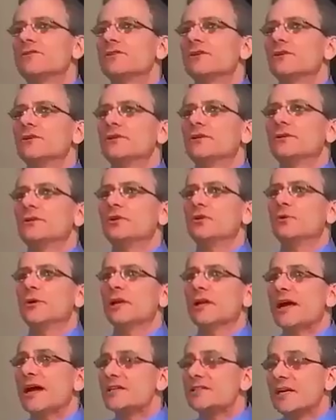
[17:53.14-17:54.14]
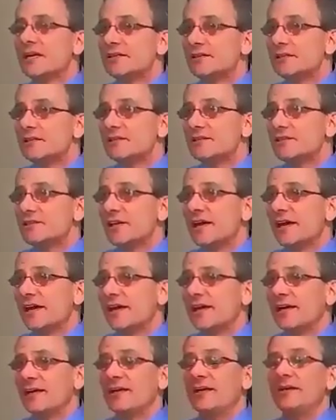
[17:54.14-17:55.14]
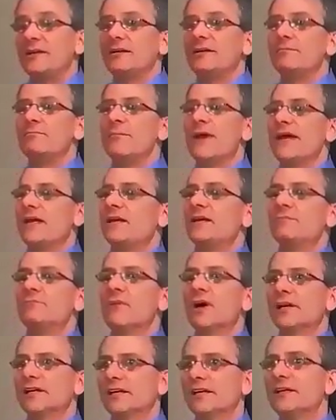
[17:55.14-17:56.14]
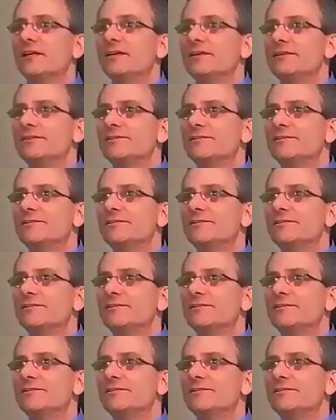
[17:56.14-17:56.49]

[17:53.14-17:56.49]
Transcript: So you realize I didn't say making money.